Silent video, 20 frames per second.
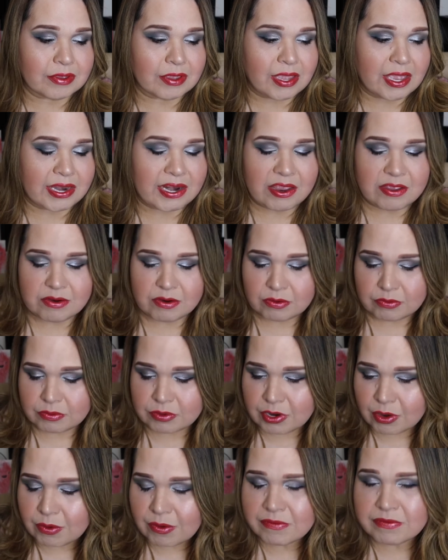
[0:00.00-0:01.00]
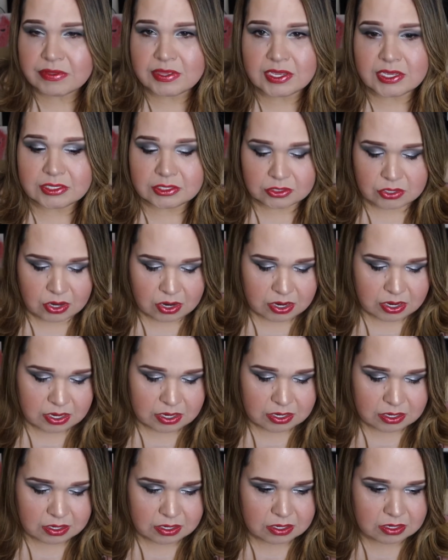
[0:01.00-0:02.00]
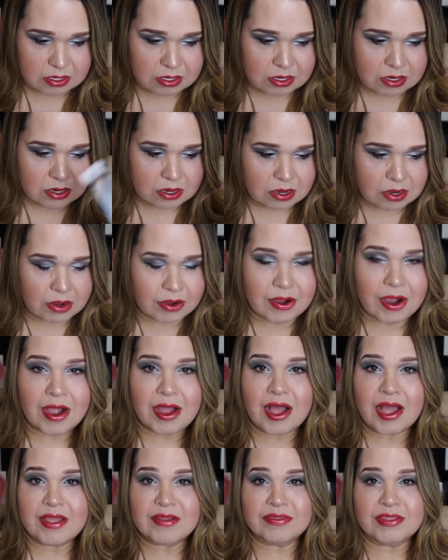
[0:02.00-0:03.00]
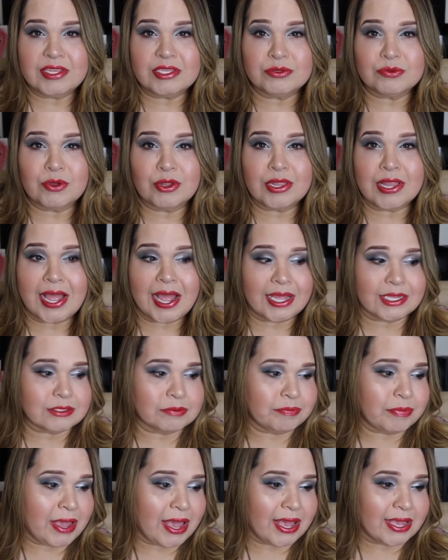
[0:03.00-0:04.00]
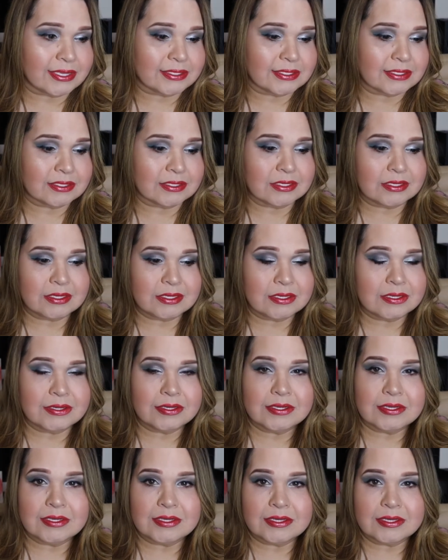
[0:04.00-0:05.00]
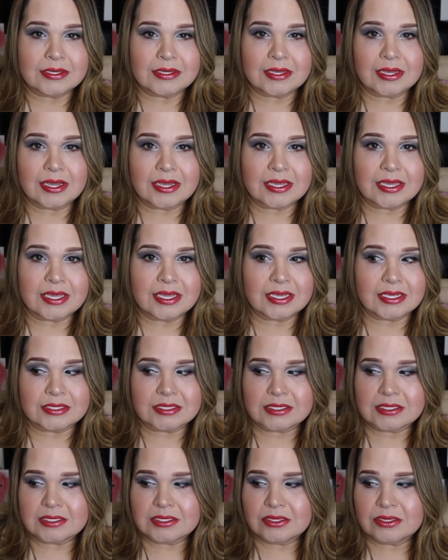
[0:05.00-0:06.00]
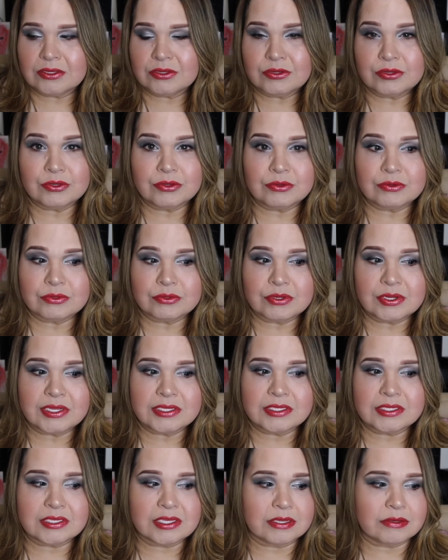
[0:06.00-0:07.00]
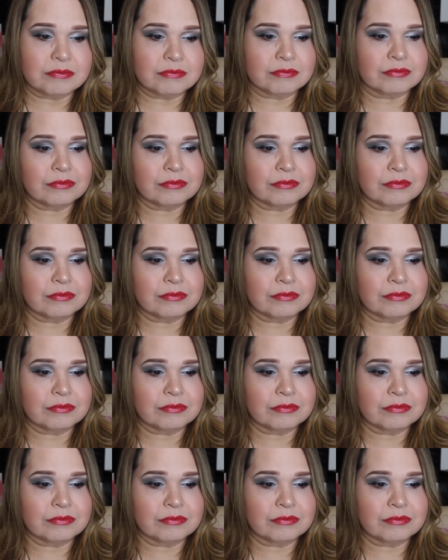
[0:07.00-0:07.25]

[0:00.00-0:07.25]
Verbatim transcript: and I don't know if these are if these will last past the kiss. So let's see.